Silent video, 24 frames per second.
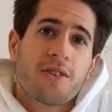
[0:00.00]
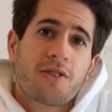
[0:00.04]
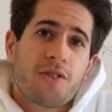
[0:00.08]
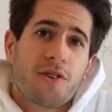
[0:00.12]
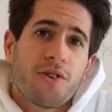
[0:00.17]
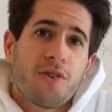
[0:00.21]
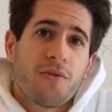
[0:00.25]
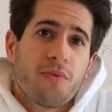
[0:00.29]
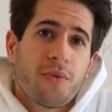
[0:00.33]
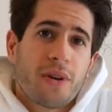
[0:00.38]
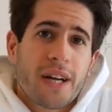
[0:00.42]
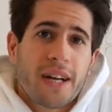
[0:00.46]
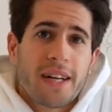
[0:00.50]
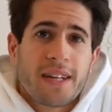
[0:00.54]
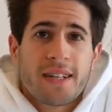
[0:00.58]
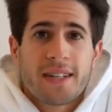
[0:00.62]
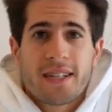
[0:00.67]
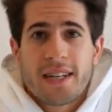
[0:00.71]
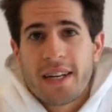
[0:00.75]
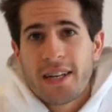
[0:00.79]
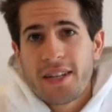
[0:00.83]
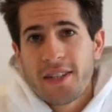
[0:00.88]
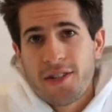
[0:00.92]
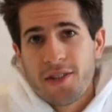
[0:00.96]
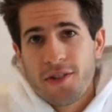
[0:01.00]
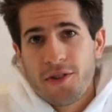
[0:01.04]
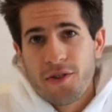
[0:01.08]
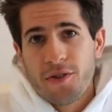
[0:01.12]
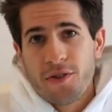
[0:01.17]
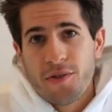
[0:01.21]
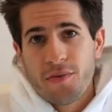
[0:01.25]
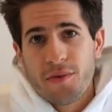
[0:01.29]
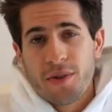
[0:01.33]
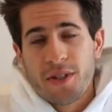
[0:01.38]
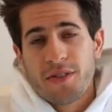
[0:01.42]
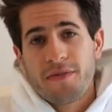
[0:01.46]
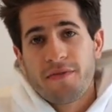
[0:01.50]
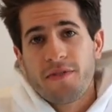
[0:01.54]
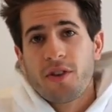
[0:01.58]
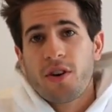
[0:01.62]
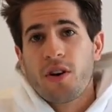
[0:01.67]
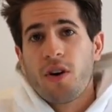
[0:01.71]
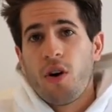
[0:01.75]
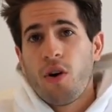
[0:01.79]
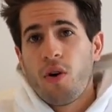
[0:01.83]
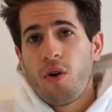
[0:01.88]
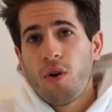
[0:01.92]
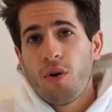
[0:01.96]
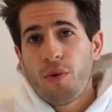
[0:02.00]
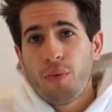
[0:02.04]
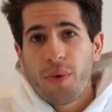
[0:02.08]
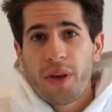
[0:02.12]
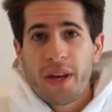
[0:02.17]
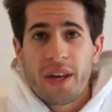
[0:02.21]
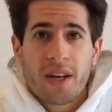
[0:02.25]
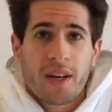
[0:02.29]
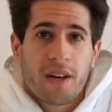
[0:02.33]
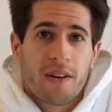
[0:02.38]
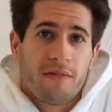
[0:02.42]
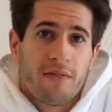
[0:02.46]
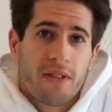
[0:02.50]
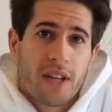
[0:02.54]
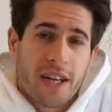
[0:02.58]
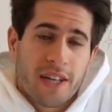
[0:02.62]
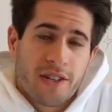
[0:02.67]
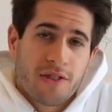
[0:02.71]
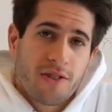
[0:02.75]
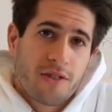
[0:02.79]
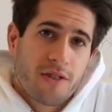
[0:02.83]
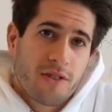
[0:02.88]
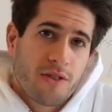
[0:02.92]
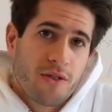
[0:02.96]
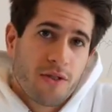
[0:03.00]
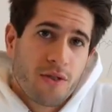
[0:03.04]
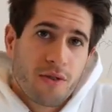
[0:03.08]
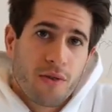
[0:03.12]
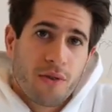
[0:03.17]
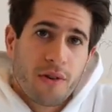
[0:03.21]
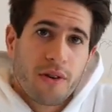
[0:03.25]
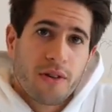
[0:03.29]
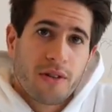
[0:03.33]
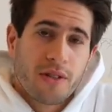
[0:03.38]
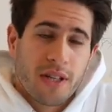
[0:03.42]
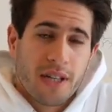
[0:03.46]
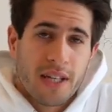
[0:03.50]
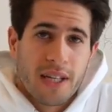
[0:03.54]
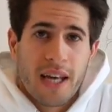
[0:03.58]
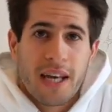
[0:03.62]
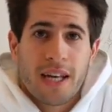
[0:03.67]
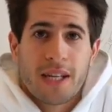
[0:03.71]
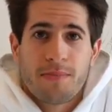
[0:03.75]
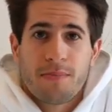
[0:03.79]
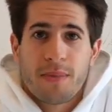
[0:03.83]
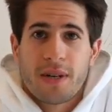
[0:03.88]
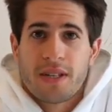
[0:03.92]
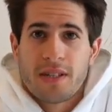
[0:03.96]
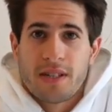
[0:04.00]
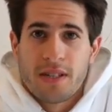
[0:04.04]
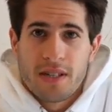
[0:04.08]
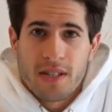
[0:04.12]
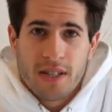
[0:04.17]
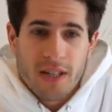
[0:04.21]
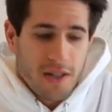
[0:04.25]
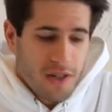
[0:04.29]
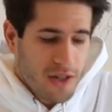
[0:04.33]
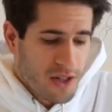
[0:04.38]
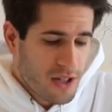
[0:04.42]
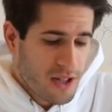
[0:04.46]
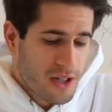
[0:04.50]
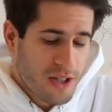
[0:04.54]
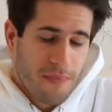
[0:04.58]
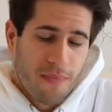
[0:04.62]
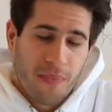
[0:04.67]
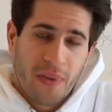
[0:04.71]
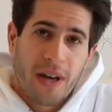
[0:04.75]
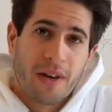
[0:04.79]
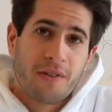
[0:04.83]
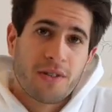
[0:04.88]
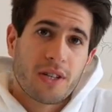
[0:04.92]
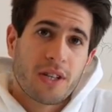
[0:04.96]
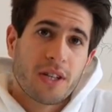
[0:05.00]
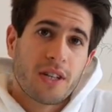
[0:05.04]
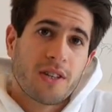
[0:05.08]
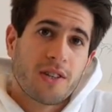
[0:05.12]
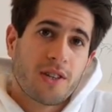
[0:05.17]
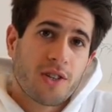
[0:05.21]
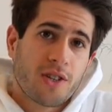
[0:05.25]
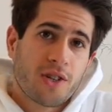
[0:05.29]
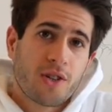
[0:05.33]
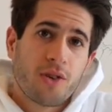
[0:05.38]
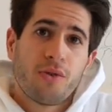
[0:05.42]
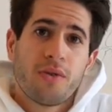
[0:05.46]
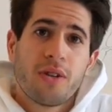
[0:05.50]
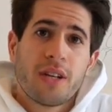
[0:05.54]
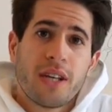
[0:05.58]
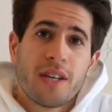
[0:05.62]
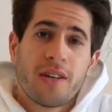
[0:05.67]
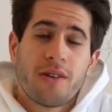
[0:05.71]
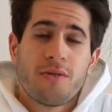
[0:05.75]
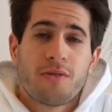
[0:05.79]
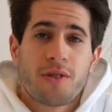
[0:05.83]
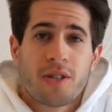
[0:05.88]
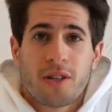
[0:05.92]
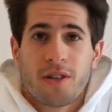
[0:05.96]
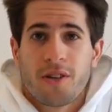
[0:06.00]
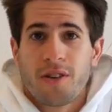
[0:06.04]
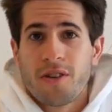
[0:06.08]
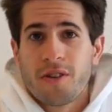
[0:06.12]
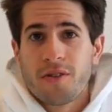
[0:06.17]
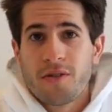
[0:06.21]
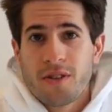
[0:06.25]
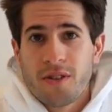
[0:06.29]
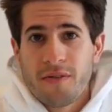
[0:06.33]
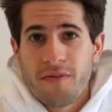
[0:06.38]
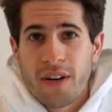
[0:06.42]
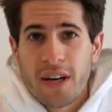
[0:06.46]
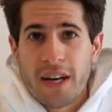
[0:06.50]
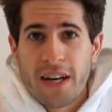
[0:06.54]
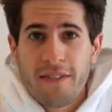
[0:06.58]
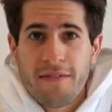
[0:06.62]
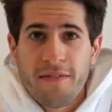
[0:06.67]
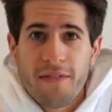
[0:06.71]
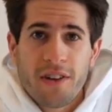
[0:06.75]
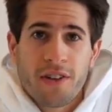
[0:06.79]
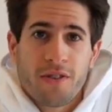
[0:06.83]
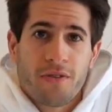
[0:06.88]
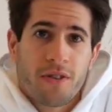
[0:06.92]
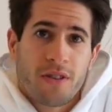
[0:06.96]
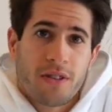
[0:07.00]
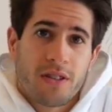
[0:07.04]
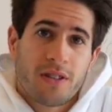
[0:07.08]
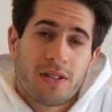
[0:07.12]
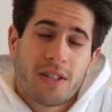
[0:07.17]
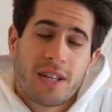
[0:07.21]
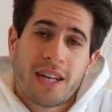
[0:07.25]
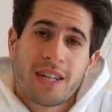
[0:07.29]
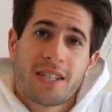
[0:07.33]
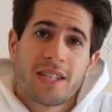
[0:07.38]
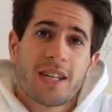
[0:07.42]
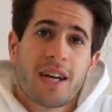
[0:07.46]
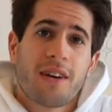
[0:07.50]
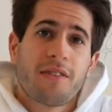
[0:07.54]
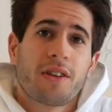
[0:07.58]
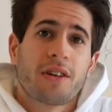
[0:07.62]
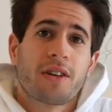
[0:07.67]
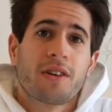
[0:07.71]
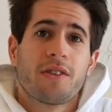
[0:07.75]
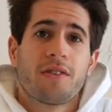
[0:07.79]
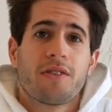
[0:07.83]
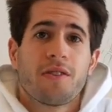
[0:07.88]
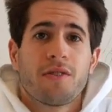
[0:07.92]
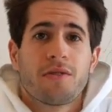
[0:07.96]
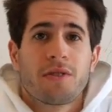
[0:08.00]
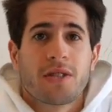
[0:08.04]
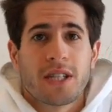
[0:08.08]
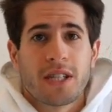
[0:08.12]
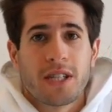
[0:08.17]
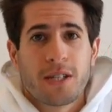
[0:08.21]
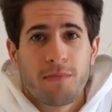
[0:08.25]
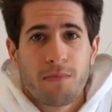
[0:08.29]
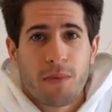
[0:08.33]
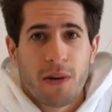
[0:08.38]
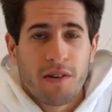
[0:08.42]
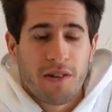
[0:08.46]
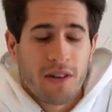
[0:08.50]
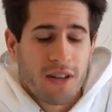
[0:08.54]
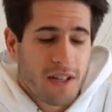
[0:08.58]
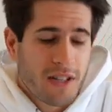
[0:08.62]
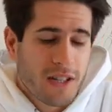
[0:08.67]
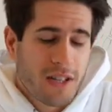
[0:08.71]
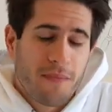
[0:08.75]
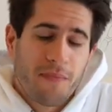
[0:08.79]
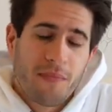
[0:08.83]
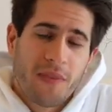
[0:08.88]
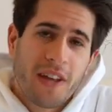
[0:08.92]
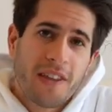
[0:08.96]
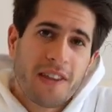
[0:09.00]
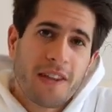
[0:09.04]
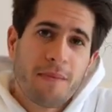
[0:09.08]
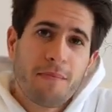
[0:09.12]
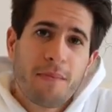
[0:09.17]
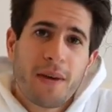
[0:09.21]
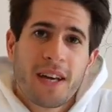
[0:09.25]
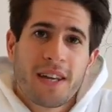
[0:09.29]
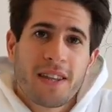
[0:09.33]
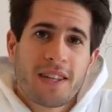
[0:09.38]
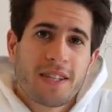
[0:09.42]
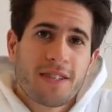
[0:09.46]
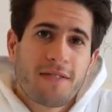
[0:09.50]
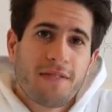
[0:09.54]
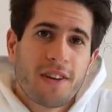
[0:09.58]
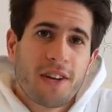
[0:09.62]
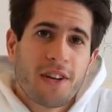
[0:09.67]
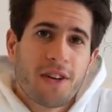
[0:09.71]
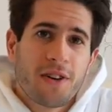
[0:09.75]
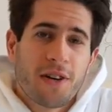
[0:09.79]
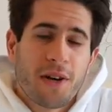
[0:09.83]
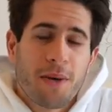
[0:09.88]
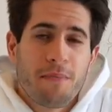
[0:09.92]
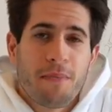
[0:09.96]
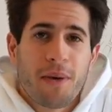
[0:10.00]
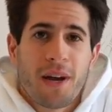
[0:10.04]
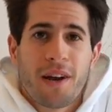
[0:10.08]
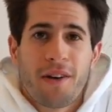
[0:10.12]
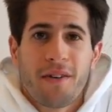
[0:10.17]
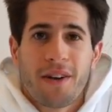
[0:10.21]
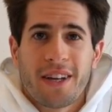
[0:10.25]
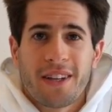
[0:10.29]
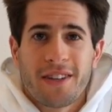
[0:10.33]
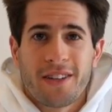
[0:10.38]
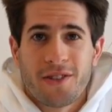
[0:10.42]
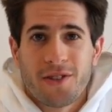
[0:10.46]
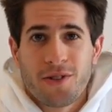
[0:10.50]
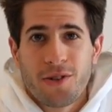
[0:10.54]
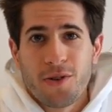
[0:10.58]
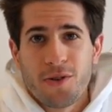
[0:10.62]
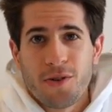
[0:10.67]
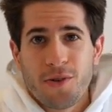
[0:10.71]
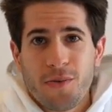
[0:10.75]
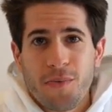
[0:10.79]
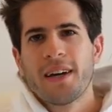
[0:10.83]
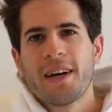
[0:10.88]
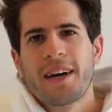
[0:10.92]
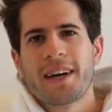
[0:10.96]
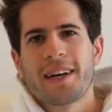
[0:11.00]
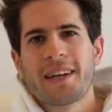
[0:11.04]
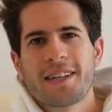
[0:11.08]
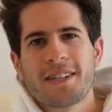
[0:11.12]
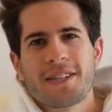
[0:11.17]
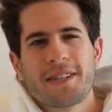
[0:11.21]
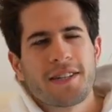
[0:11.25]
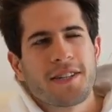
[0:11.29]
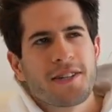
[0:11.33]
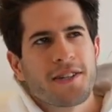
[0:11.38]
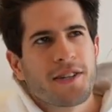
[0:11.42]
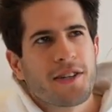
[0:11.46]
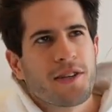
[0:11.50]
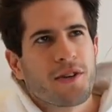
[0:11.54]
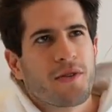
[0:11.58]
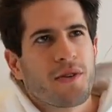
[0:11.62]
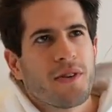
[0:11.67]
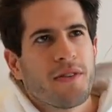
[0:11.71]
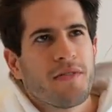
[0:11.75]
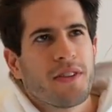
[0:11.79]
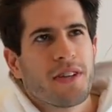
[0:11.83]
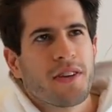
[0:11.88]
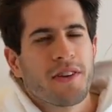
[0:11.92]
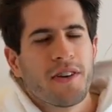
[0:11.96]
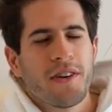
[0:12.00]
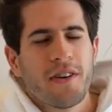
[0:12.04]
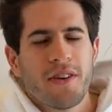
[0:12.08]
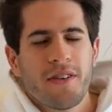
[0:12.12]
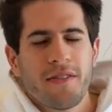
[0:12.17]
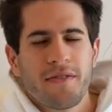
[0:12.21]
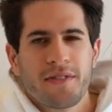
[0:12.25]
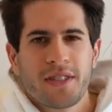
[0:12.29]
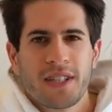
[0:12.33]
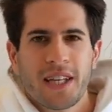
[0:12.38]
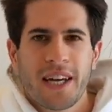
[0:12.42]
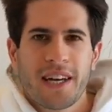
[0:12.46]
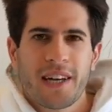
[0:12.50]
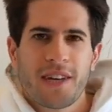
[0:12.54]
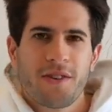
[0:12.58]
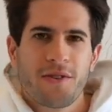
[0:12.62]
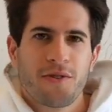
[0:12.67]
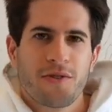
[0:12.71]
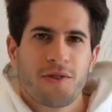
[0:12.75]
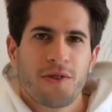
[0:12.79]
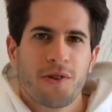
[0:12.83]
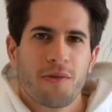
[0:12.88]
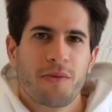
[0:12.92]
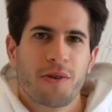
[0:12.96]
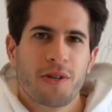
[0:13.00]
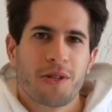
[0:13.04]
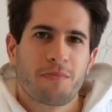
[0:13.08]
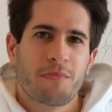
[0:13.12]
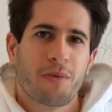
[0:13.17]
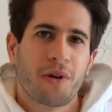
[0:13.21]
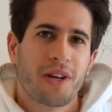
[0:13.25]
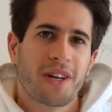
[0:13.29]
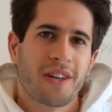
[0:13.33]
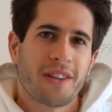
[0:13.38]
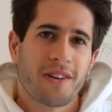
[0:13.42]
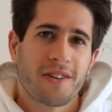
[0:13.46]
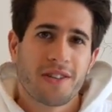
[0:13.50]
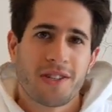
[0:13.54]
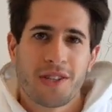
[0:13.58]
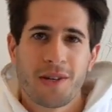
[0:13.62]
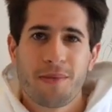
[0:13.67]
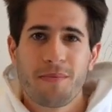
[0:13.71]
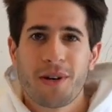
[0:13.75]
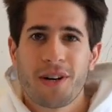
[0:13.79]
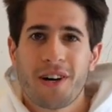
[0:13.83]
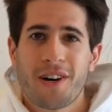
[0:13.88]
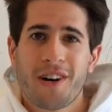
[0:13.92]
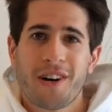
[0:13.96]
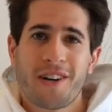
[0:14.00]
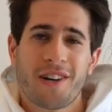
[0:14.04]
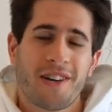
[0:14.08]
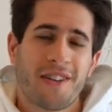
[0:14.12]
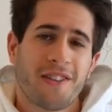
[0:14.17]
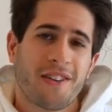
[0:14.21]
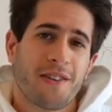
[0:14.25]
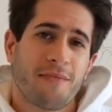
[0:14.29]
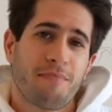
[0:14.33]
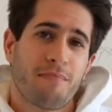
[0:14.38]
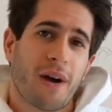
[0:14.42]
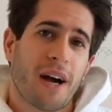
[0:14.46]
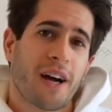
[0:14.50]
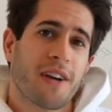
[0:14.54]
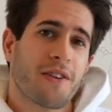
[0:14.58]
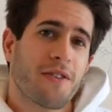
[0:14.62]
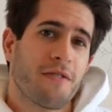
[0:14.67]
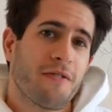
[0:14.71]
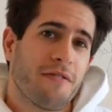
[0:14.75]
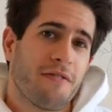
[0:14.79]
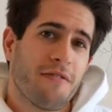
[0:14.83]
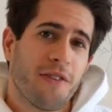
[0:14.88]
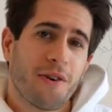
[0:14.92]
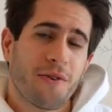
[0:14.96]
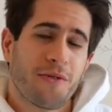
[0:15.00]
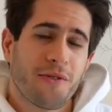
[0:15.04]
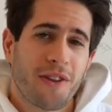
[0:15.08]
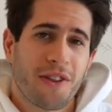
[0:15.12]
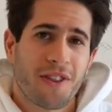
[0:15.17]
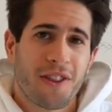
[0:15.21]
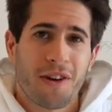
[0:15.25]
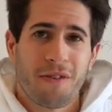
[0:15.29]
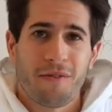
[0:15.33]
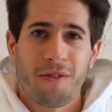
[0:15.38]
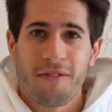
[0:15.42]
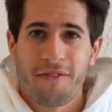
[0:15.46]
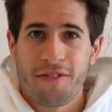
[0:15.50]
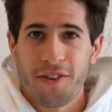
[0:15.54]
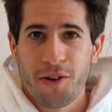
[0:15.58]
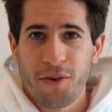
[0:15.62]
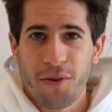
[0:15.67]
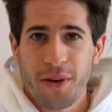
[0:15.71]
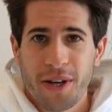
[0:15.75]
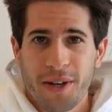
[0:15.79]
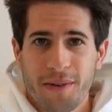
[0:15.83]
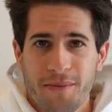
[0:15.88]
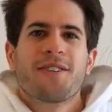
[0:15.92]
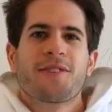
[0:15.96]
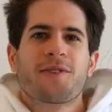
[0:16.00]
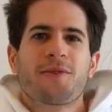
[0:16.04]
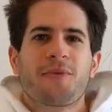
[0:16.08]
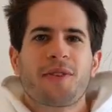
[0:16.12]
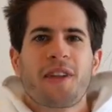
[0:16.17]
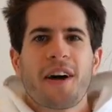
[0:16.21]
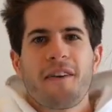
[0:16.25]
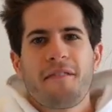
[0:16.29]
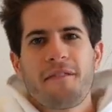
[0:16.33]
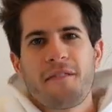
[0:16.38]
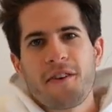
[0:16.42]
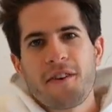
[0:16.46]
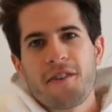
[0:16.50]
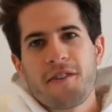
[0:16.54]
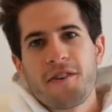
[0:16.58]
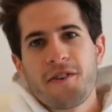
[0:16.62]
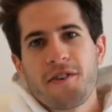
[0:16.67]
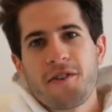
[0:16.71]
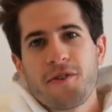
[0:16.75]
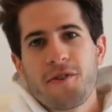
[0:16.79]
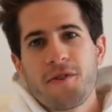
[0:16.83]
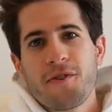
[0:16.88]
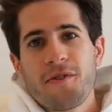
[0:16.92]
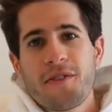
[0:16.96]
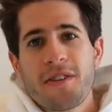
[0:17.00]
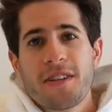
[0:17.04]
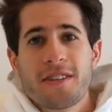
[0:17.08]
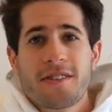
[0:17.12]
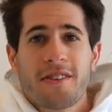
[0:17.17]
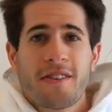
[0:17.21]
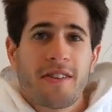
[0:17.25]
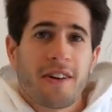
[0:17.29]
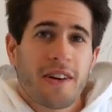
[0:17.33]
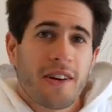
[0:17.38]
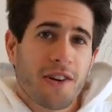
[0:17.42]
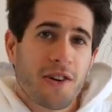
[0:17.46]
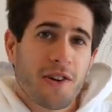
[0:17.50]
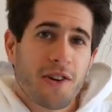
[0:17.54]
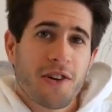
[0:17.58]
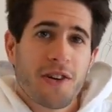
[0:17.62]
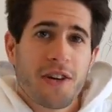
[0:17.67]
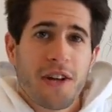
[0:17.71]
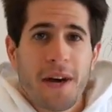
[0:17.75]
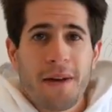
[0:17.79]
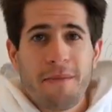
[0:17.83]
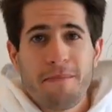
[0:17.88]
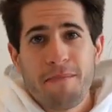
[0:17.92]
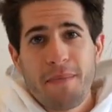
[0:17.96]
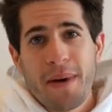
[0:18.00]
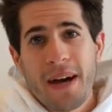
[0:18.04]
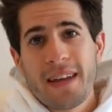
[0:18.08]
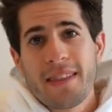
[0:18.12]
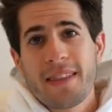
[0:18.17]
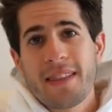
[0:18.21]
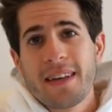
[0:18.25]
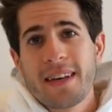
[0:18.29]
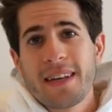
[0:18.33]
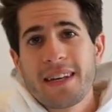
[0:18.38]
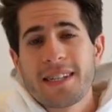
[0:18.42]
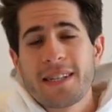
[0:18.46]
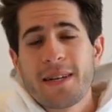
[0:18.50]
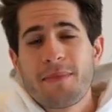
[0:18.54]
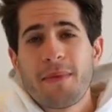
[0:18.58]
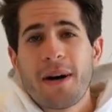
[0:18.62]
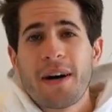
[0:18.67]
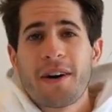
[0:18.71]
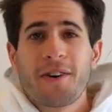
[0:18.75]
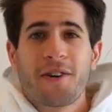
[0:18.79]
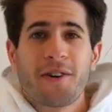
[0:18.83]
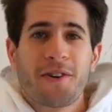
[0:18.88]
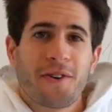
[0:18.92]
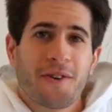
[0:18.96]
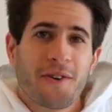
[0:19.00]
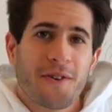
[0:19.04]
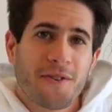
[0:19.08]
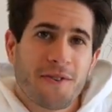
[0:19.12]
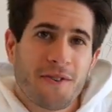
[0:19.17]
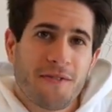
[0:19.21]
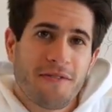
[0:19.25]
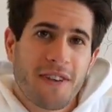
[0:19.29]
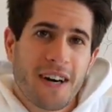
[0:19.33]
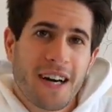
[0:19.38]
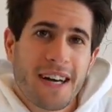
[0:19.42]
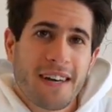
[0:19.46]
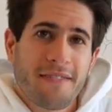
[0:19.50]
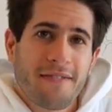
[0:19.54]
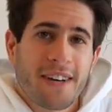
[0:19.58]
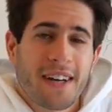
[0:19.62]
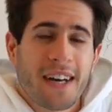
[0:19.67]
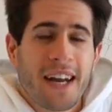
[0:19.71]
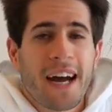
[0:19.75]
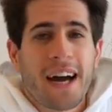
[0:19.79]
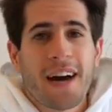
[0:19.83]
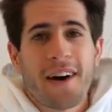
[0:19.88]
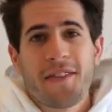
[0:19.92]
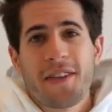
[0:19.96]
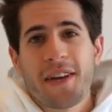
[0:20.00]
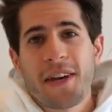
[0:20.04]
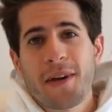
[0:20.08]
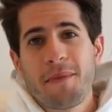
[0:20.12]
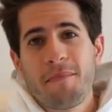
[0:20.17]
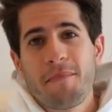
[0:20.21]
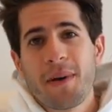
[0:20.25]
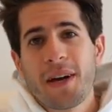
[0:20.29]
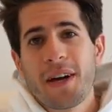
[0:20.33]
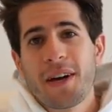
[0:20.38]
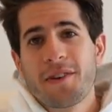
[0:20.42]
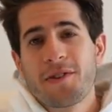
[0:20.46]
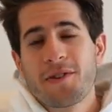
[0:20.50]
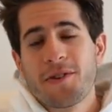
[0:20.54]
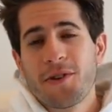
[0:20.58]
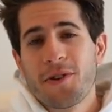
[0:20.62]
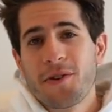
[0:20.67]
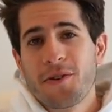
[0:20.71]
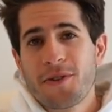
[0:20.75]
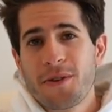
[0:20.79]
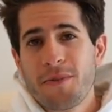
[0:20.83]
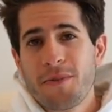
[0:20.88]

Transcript: So what I decided to do was, for a whole week of lectures, tutorials, and case-based discussions, I was gonna solely use GoodNotes five in order to test out the GoodNotes experience and then make this video comparing the two. I guess this is the equivalent of tech YouTubers putting their SIM card in their brand new phone that they're reviewing. So without further ado, these are the good and bad things about GoodNotes five and how they compare to Notability.